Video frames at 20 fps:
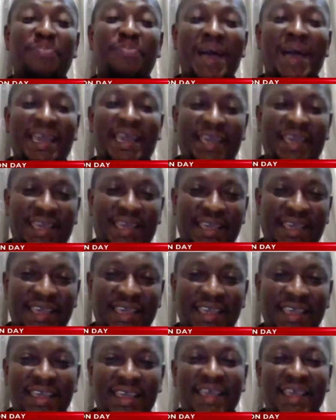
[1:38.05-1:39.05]
back
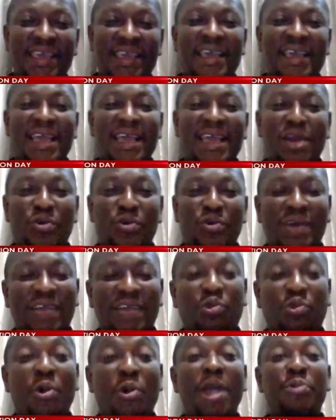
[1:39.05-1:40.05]
and look
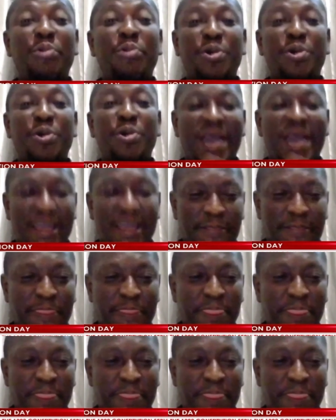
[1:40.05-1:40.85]
at where we were,